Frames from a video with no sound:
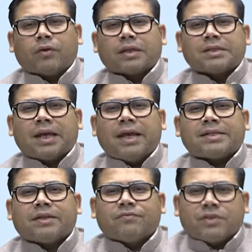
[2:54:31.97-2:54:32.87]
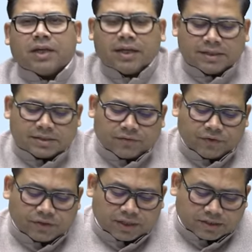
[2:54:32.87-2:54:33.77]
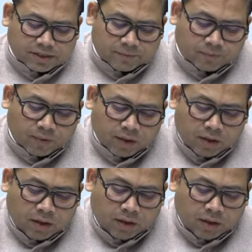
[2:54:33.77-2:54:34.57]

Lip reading: or you can say SFJ insufficiency.